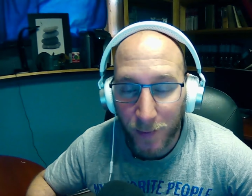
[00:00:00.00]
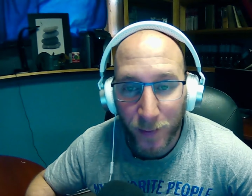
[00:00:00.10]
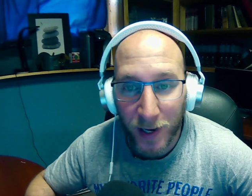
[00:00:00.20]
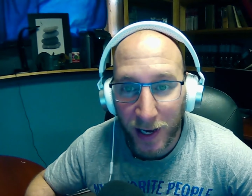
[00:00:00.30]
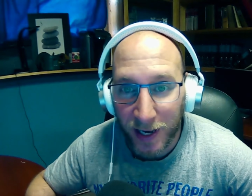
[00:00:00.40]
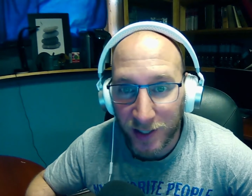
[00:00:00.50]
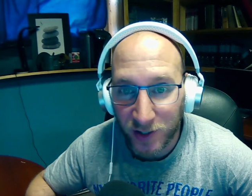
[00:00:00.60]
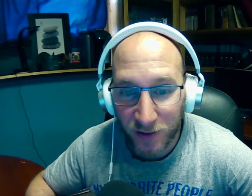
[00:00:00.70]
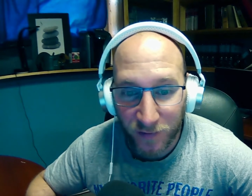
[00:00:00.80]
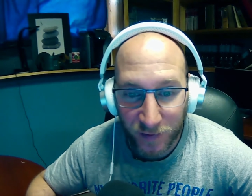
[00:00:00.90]
I'm going to ask
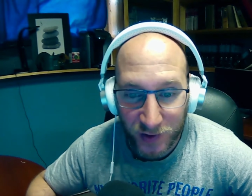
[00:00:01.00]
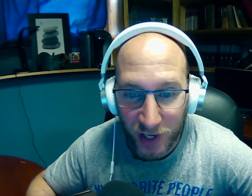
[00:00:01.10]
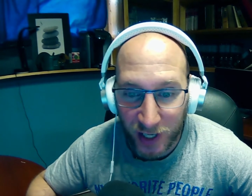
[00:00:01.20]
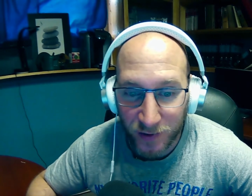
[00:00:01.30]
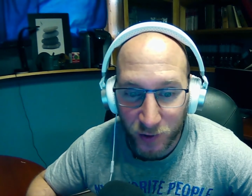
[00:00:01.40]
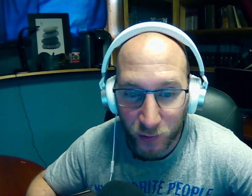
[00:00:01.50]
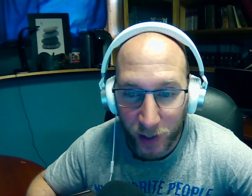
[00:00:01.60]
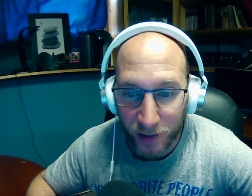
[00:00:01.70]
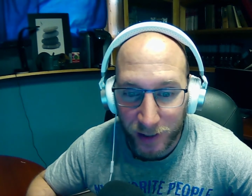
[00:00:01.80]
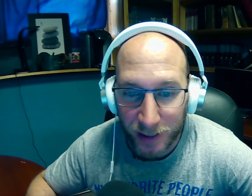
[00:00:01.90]
if it's not
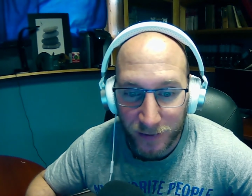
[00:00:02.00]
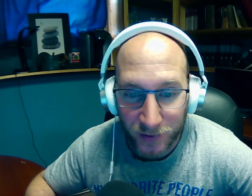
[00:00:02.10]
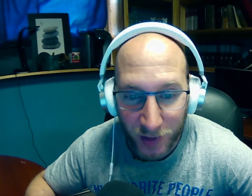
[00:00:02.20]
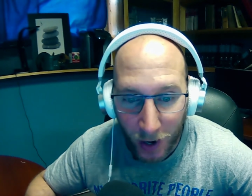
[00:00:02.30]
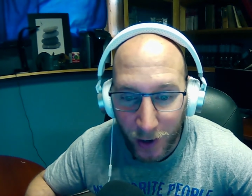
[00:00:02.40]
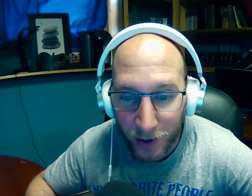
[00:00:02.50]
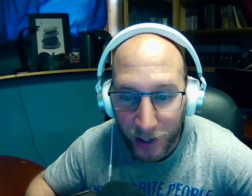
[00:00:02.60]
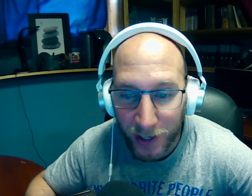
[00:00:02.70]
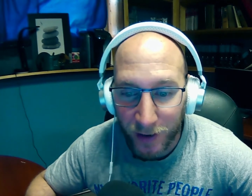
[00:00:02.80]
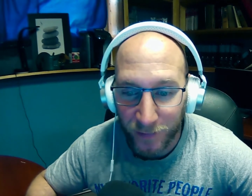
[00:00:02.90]
directly
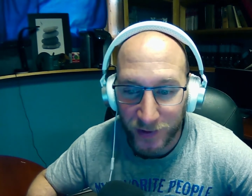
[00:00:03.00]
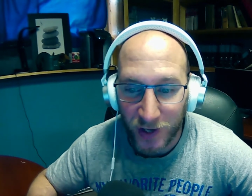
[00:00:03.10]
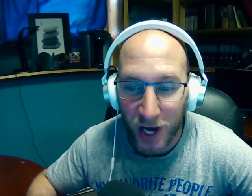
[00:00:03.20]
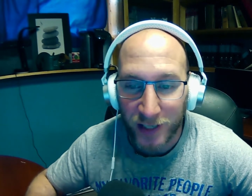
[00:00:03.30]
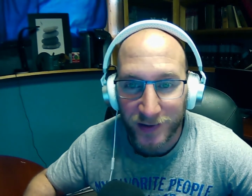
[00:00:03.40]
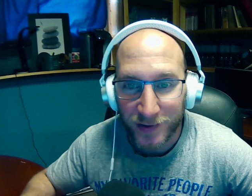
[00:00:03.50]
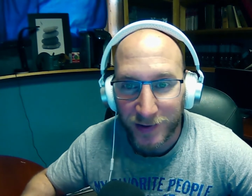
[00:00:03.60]
targeted, if it's not